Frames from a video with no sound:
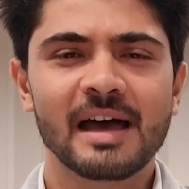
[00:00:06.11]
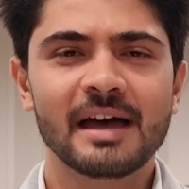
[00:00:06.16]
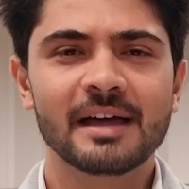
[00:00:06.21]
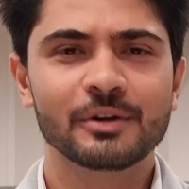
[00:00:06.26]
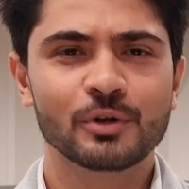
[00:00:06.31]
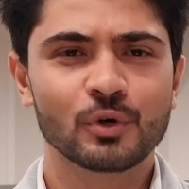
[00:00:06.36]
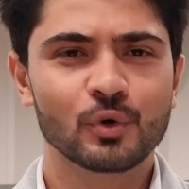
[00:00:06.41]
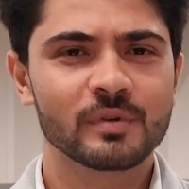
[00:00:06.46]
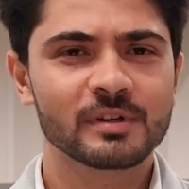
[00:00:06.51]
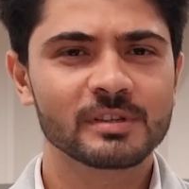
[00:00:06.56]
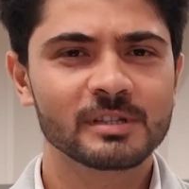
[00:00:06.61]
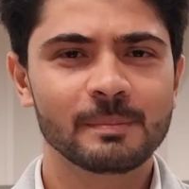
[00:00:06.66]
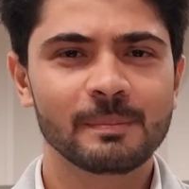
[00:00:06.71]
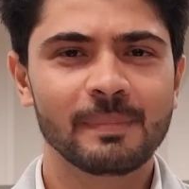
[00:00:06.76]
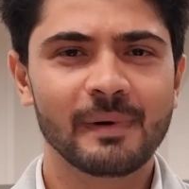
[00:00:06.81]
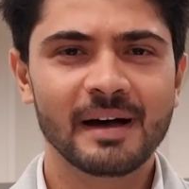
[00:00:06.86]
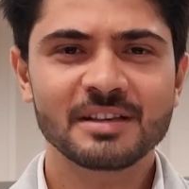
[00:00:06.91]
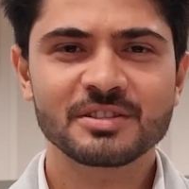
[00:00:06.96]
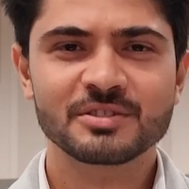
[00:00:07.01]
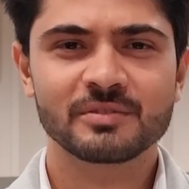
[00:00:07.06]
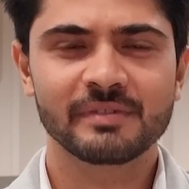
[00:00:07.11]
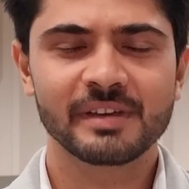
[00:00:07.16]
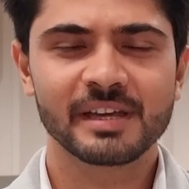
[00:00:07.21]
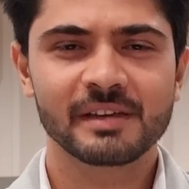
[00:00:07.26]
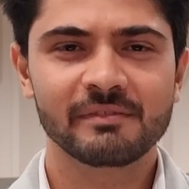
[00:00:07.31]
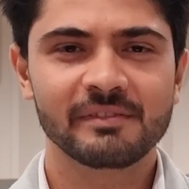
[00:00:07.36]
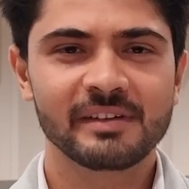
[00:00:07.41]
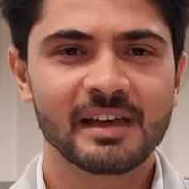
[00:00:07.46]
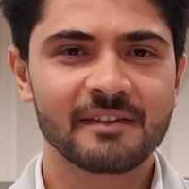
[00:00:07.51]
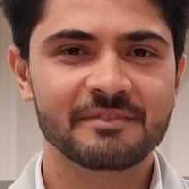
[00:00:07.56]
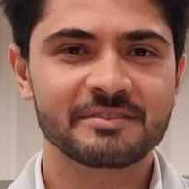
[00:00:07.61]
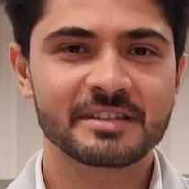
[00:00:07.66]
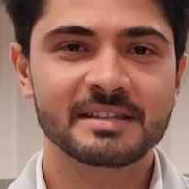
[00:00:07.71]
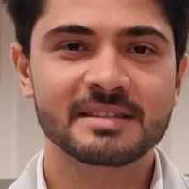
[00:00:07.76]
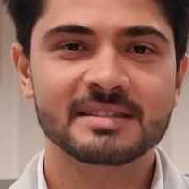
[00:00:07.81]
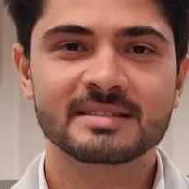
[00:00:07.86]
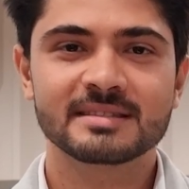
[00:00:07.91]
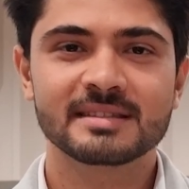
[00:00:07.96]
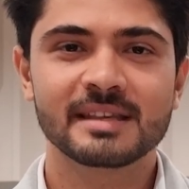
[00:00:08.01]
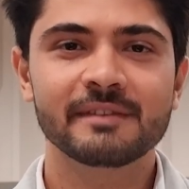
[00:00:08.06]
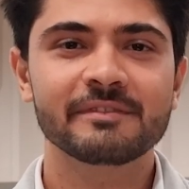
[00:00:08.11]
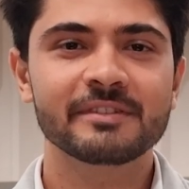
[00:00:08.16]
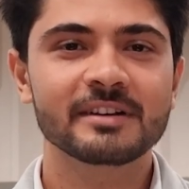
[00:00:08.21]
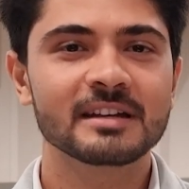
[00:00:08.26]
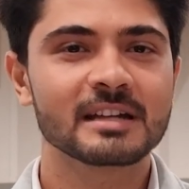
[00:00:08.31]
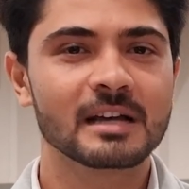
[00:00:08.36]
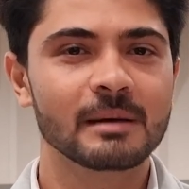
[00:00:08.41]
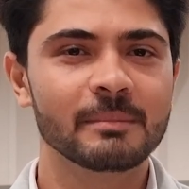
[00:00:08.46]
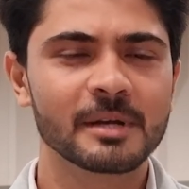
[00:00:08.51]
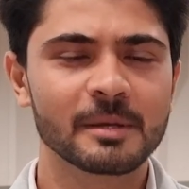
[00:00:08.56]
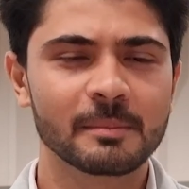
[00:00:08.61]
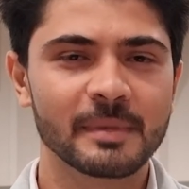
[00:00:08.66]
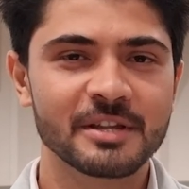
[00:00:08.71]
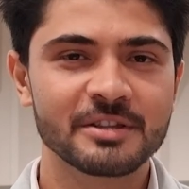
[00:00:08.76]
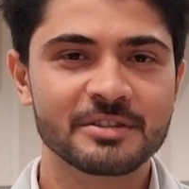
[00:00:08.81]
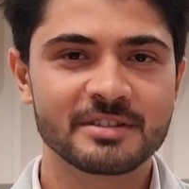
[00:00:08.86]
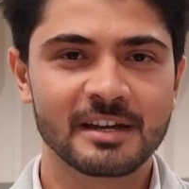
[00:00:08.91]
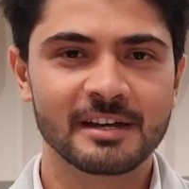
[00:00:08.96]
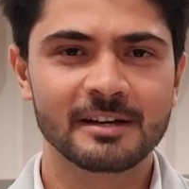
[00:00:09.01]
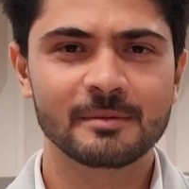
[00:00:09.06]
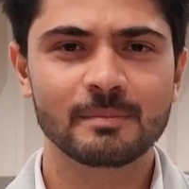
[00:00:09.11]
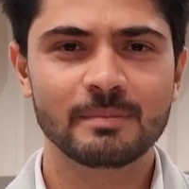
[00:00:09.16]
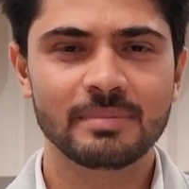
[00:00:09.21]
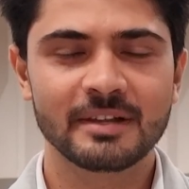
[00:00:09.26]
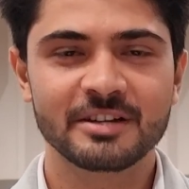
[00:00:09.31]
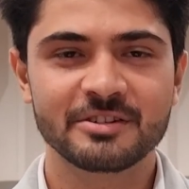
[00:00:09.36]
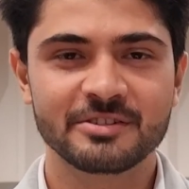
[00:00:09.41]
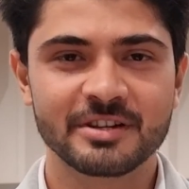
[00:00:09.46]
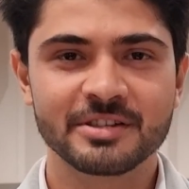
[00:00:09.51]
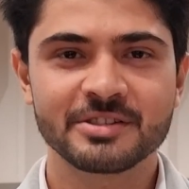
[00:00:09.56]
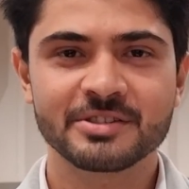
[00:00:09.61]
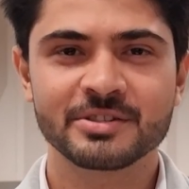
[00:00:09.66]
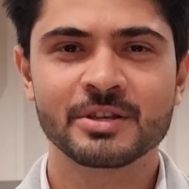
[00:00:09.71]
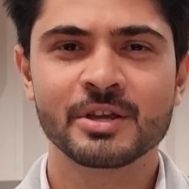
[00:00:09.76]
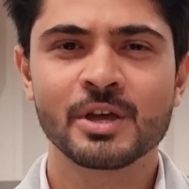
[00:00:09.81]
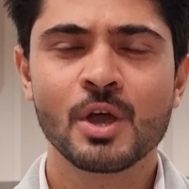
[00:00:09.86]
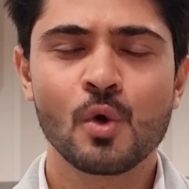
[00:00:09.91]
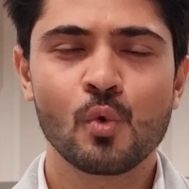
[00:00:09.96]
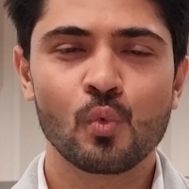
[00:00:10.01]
and over the past week, we have seen several commitments and pledges